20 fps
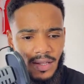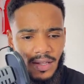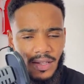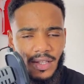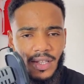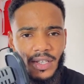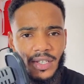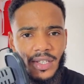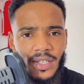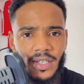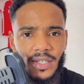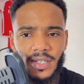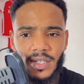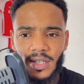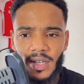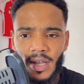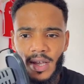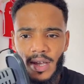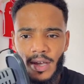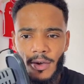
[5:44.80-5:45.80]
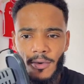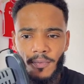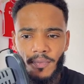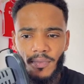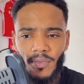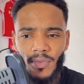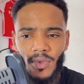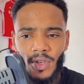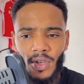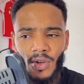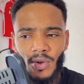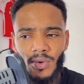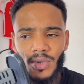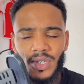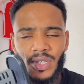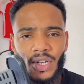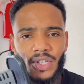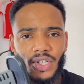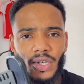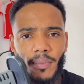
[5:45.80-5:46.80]
This is,
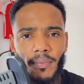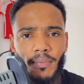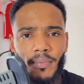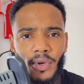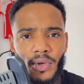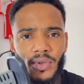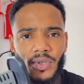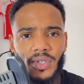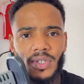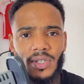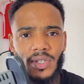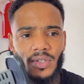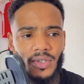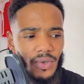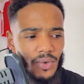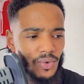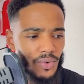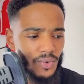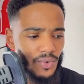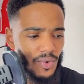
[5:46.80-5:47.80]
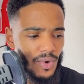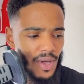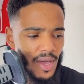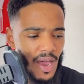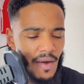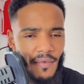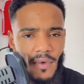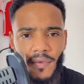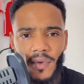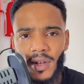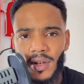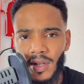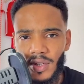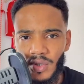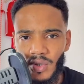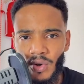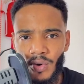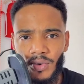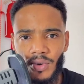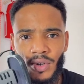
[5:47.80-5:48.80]
such a boost to everything that's
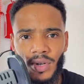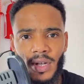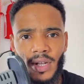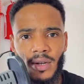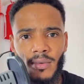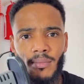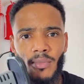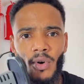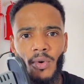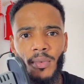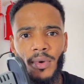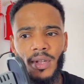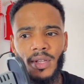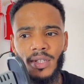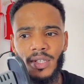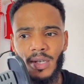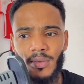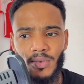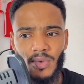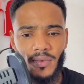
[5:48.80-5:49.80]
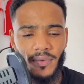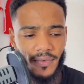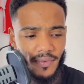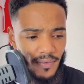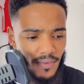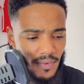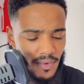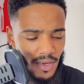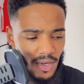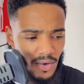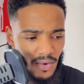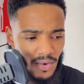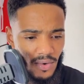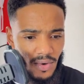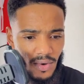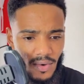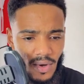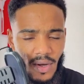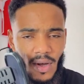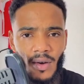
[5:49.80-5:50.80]
going on at the moment, in terms of,
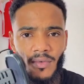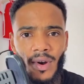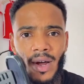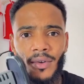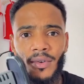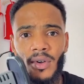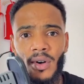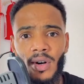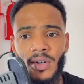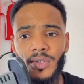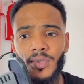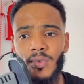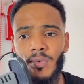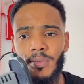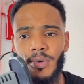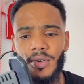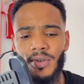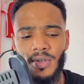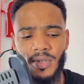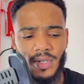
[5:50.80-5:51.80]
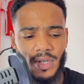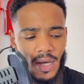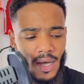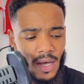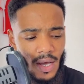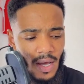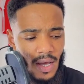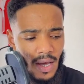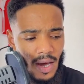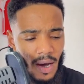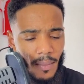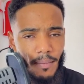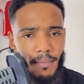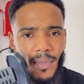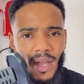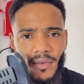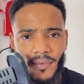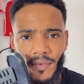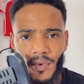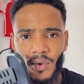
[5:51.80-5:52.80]
around Arsenal, because a
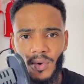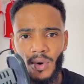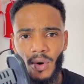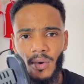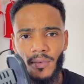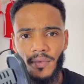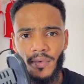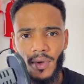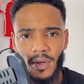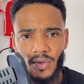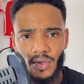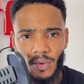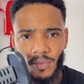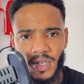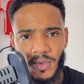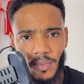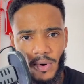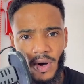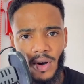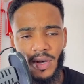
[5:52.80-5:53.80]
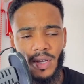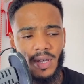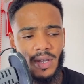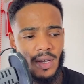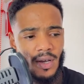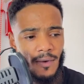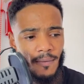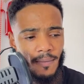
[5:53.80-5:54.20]
midfield of Thomas Partey,